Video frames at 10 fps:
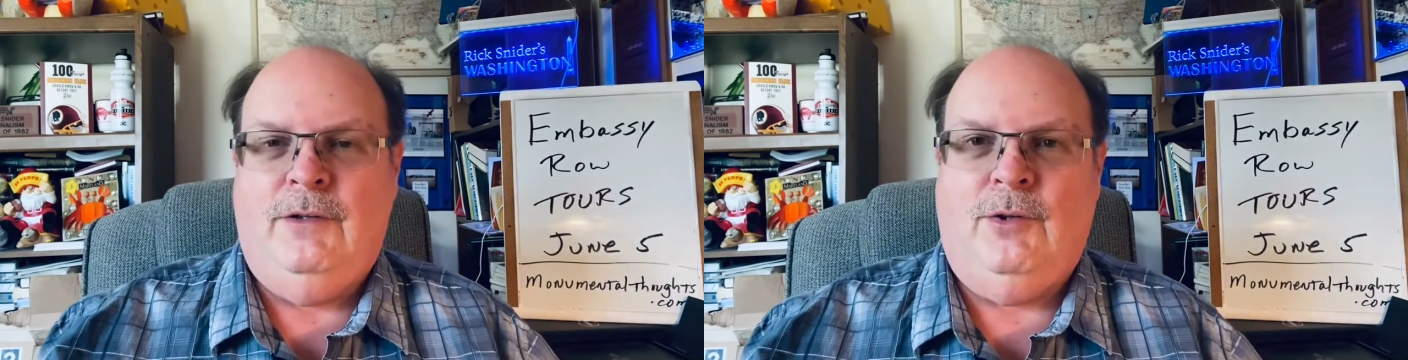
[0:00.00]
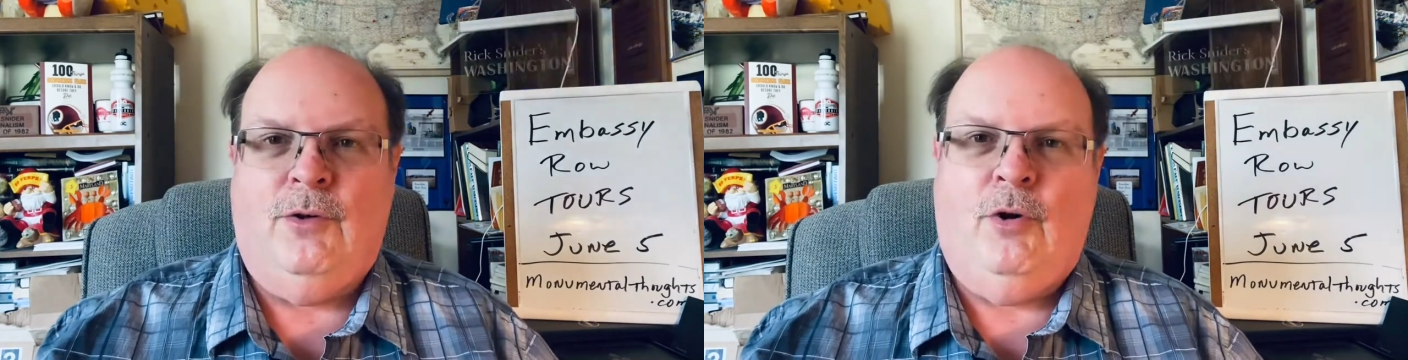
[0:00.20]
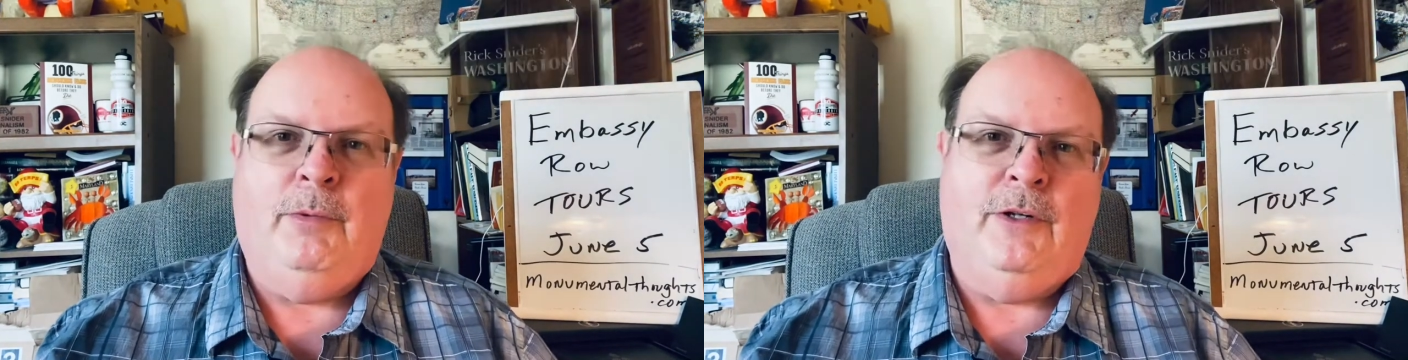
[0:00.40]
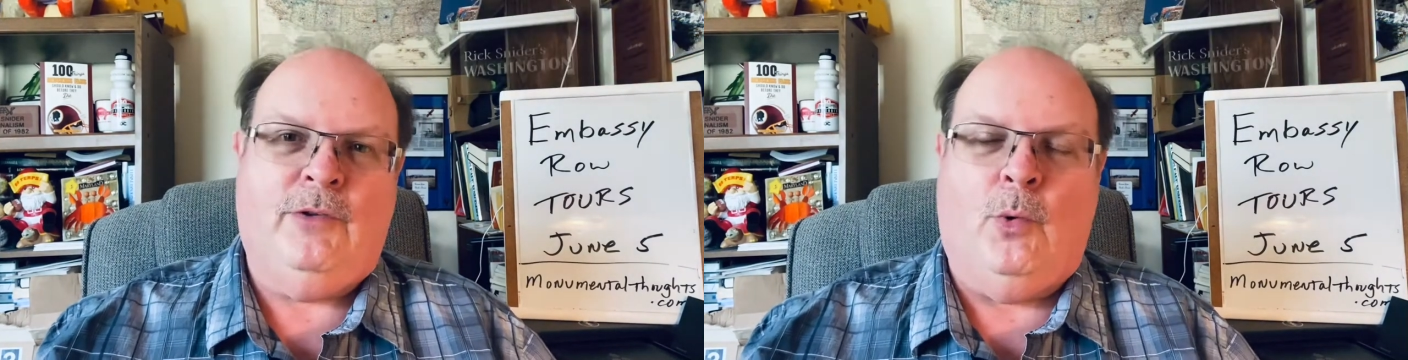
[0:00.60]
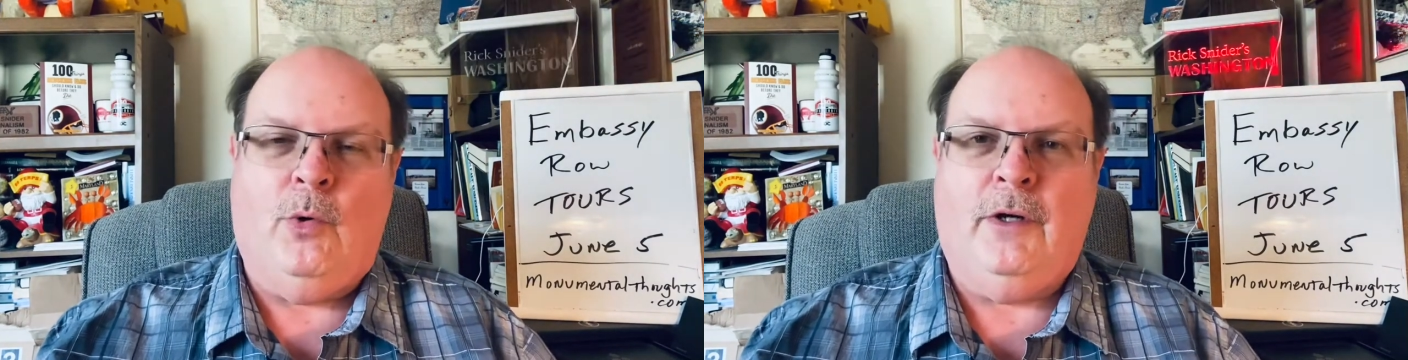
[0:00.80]
do a little bit of
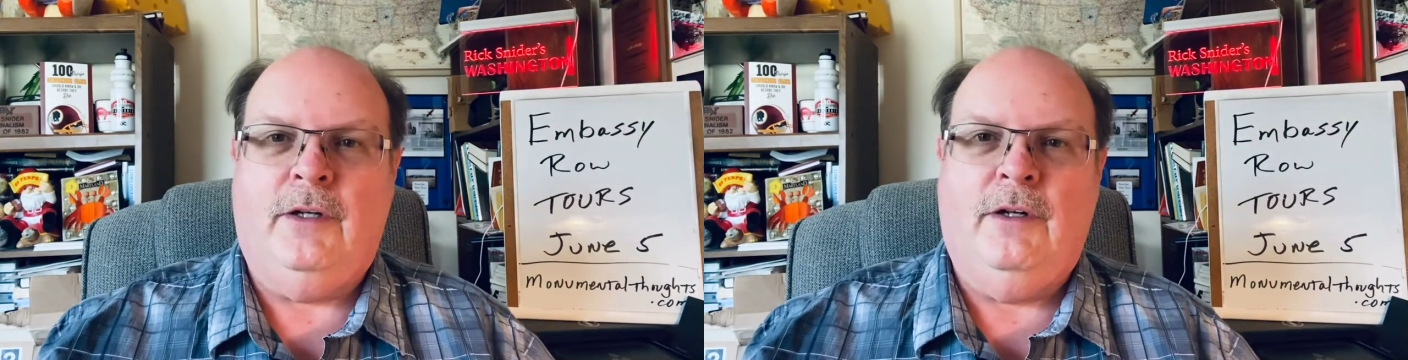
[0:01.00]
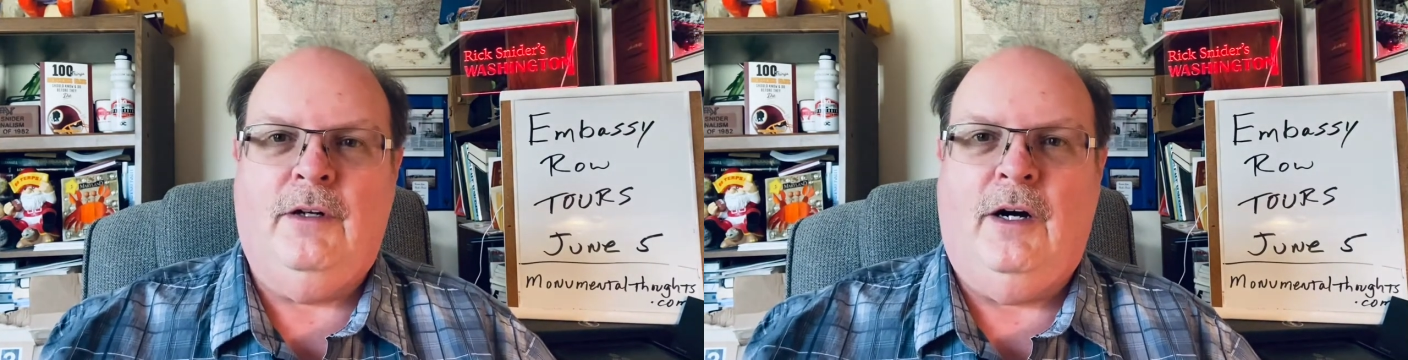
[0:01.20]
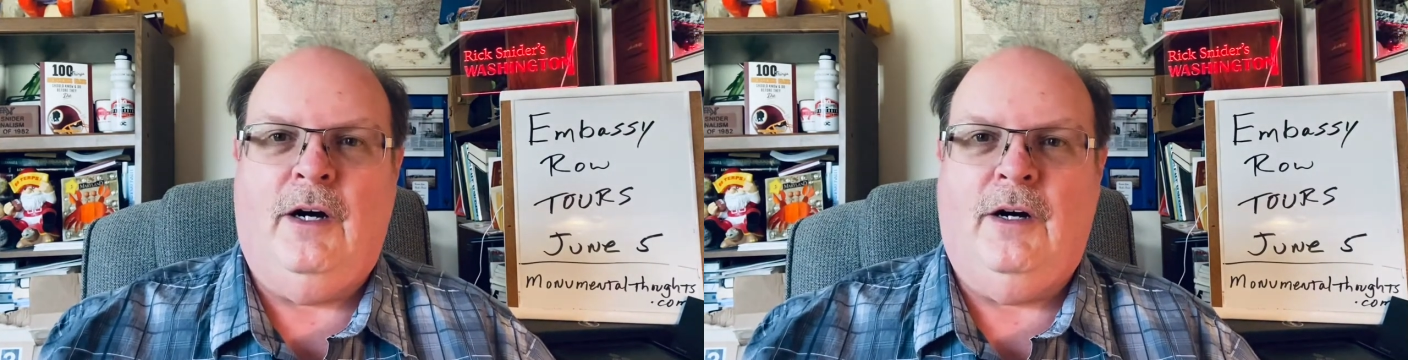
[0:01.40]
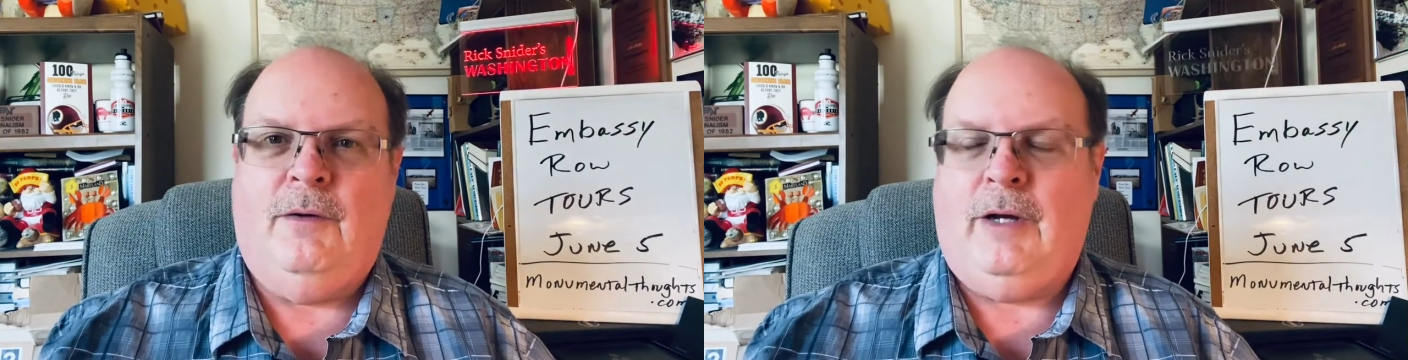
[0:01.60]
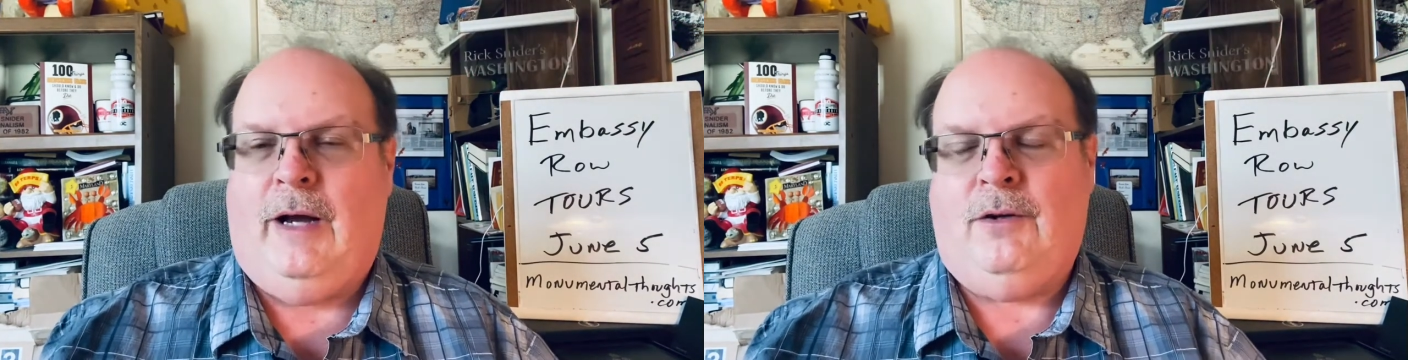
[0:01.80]
touring. Uh,
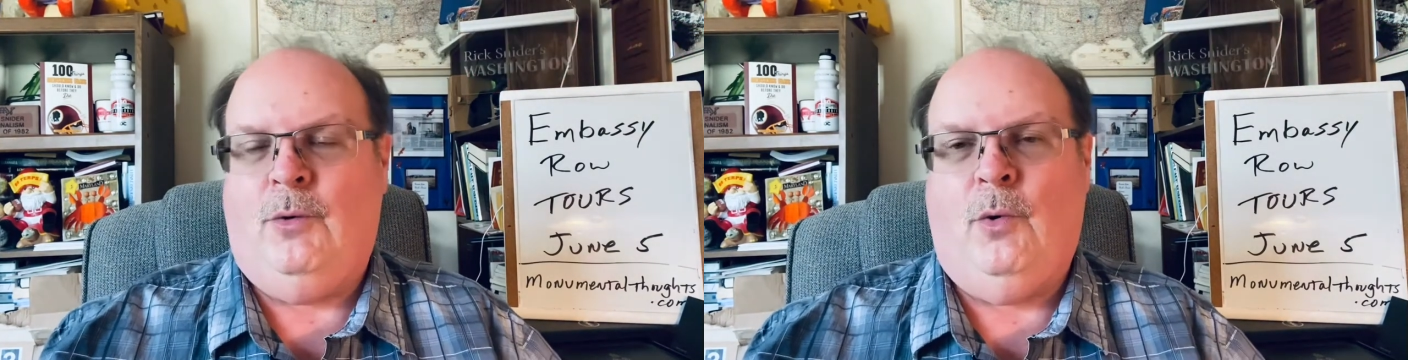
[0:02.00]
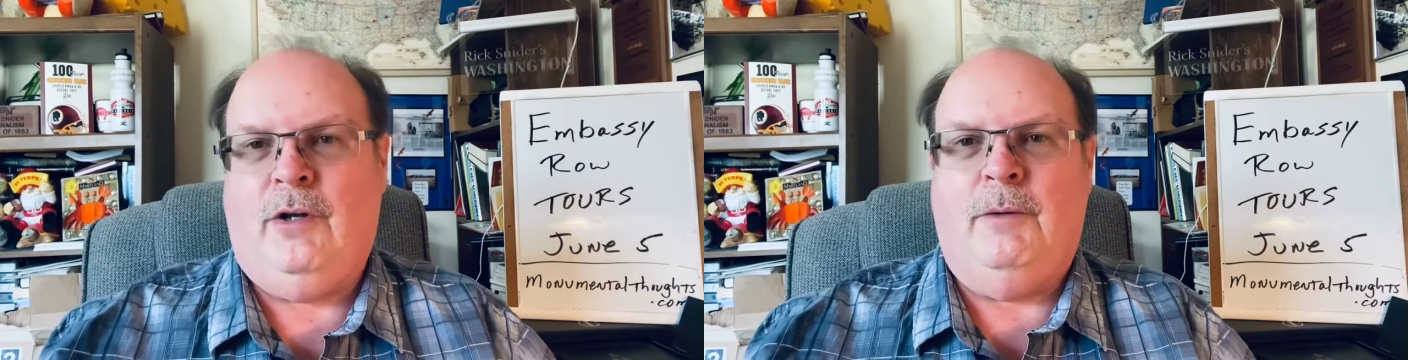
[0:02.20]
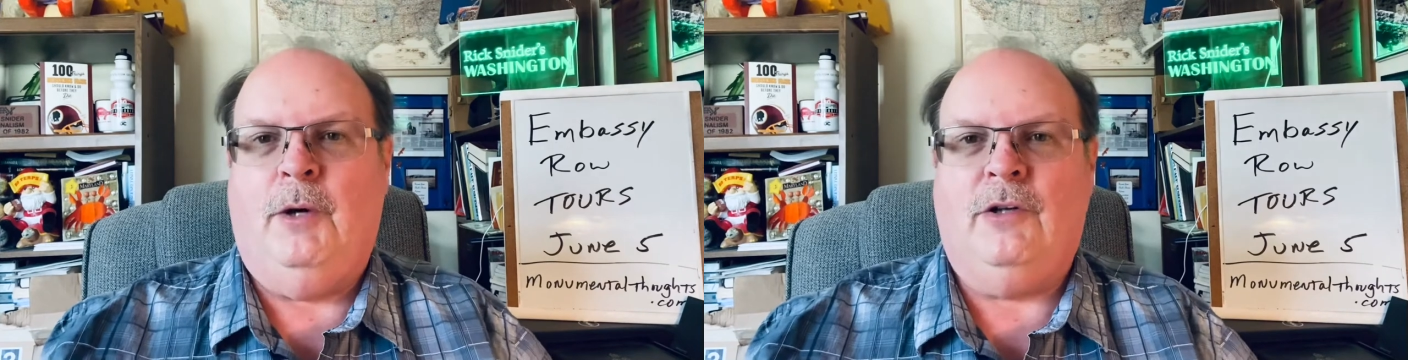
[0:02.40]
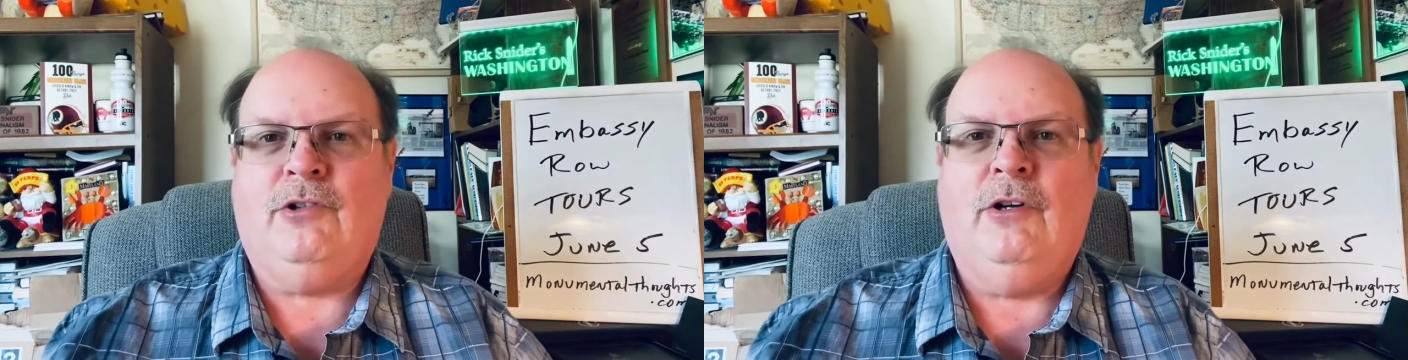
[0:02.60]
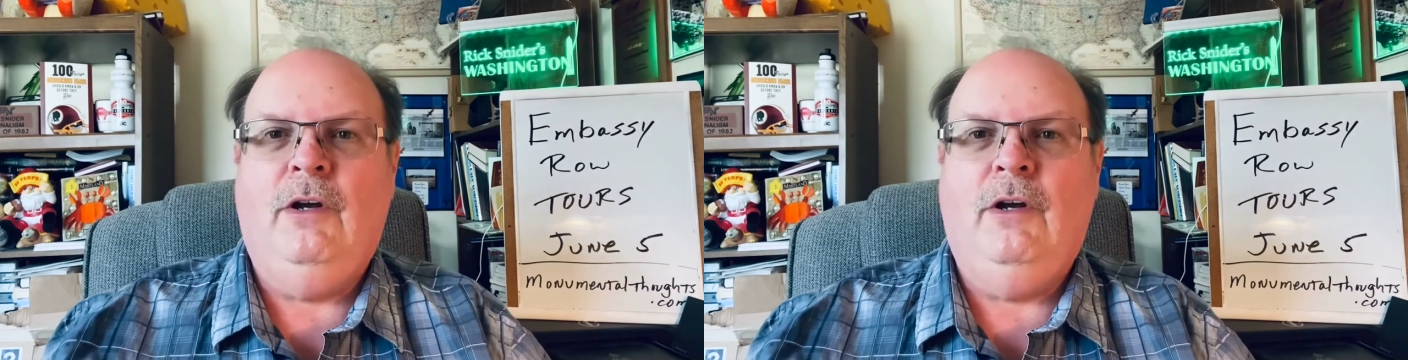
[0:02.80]
I'm not going to walk you much.